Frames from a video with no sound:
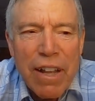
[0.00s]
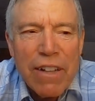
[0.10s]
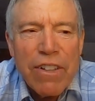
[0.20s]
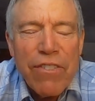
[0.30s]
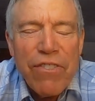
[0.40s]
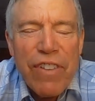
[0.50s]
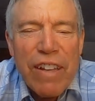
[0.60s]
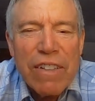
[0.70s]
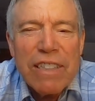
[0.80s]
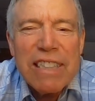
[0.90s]
to
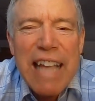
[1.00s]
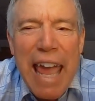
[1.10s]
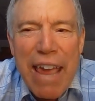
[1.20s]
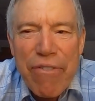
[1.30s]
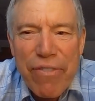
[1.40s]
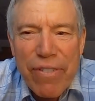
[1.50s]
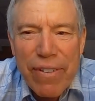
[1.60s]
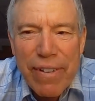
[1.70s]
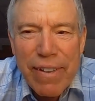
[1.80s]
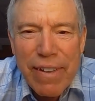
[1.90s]
feel safe.
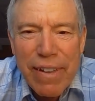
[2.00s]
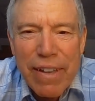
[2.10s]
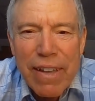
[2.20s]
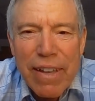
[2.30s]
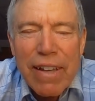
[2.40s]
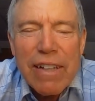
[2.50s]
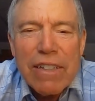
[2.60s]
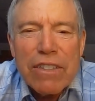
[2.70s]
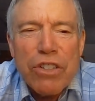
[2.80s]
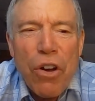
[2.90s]

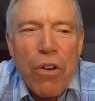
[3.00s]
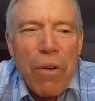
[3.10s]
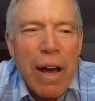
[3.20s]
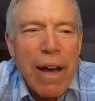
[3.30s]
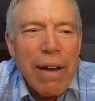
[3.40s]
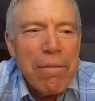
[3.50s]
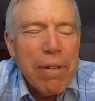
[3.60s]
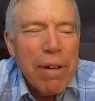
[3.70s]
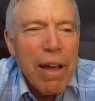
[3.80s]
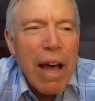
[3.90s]
So
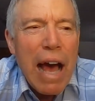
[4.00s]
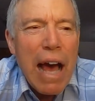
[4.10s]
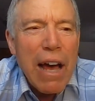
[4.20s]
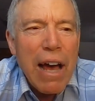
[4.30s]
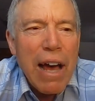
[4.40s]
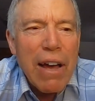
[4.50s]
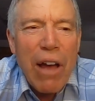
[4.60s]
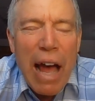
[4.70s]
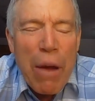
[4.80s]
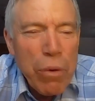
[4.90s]

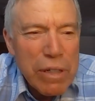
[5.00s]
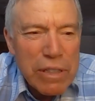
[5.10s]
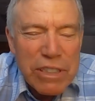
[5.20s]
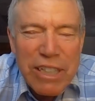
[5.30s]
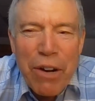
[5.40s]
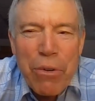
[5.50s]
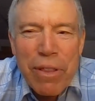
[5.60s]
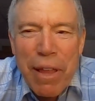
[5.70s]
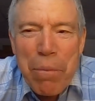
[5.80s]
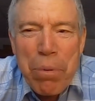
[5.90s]
I wouldn't share
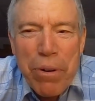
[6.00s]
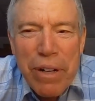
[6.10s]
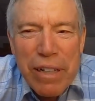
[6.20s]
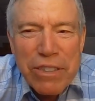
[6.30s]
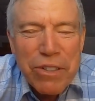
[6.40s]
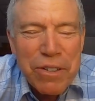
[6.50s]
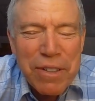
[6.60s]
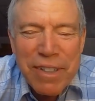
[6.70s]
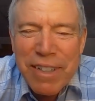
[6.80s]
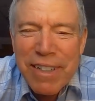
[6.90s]
with a
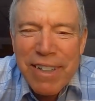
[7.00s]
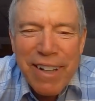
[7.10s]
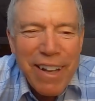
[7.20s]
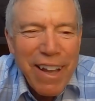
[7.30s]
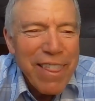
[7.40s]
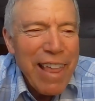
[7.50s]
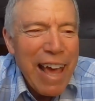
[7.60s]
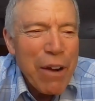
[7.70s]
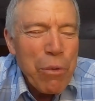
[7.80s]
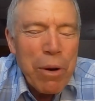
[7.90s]
preschooler
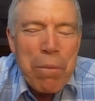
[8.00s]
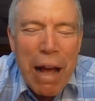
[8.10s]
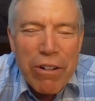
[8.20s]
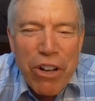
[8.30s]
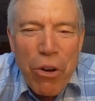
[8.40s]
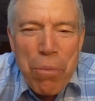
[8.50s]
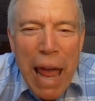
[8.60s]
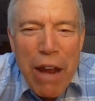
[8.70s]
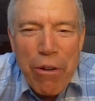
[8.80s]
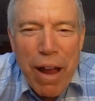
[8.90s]
that we're about to go
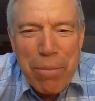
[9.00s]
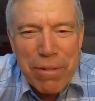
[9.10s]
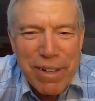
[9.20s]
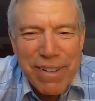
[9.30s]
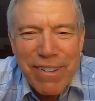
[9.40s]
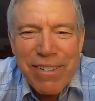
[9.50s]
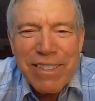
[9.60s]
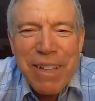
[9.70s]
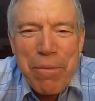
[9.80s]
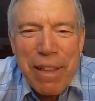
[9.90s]
bankrupt or
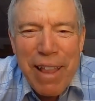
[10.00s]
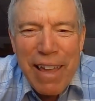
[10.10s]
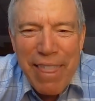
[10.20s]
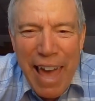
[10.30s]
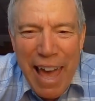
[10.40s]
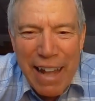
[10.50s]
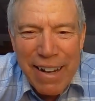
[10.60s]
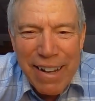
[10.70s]
something like that.